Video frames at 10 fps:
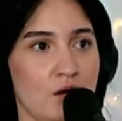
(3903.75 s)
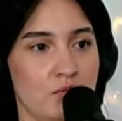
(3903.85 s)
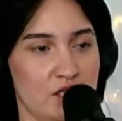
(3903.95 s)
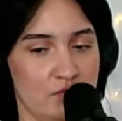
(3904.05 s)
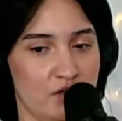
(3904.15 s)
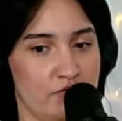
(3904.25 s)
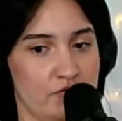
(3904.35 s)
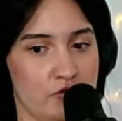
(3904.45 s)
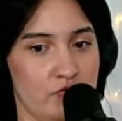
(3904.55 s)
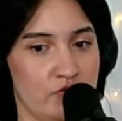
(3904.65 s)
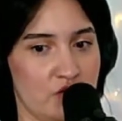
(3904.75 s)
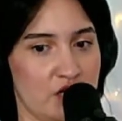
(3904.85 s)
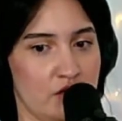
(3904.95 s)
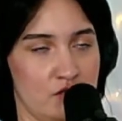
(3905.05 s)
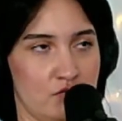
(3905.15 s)
Like in my first few
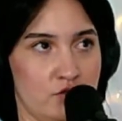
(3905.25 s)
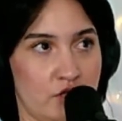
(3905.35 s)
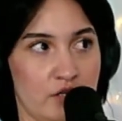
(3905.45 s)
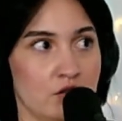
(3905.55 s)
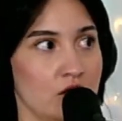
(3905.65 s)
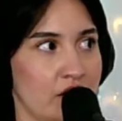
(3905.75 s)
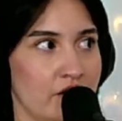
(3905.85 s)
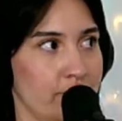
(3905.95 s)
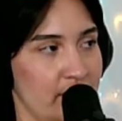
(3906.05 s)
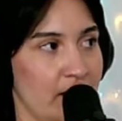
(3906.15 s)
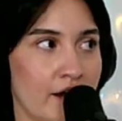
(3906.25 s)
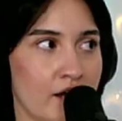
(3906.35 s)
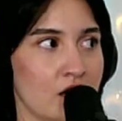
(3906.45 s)
years, I would try to go like every night.